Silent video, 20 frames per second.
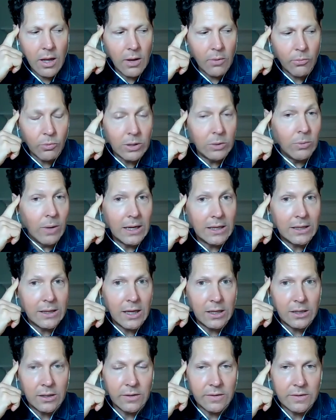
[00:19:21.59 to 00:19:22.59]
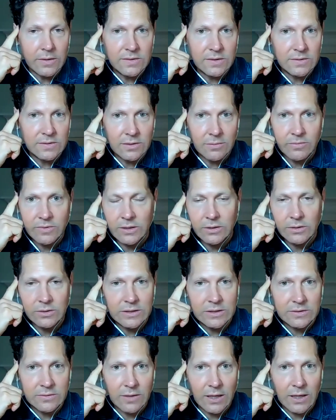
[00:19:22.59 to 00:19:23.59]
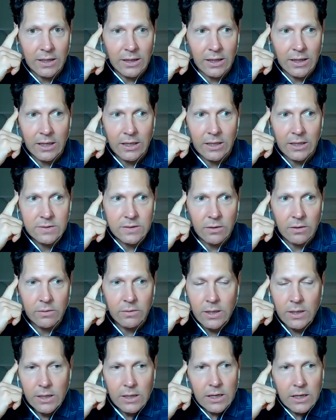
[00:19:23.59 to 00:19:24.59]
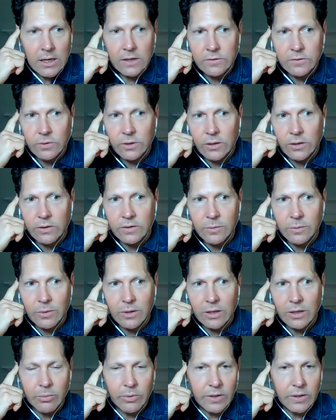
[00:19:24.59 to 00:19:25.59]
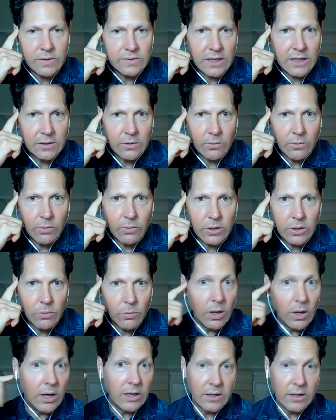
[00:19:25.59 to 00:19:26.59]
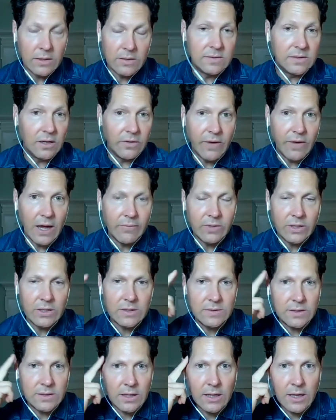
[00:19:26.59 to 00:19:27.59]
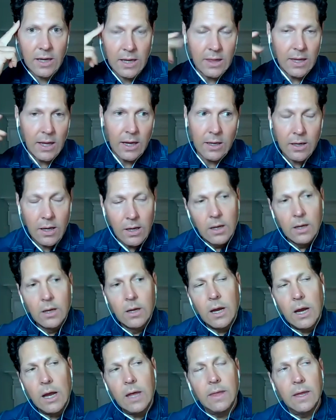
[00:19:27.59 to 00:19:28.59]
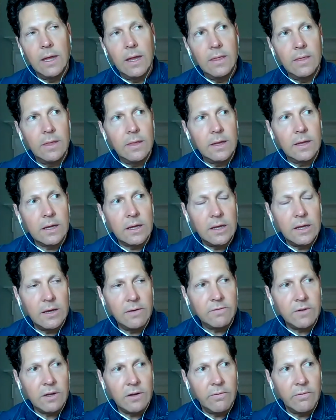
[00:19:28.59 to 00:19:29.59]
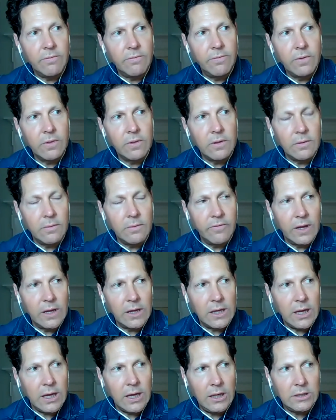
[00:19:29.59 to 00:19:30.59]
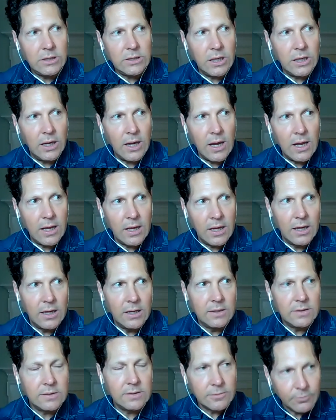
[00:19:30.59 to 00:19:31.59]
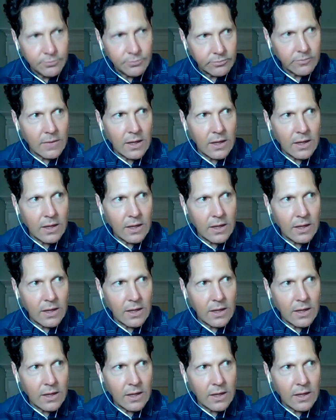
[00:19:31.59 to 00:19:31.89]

re-regulating all these systems that you're dysregulated. So it's really ultimately boils down to what you want and self-advocacy. And then the gift of the vacation is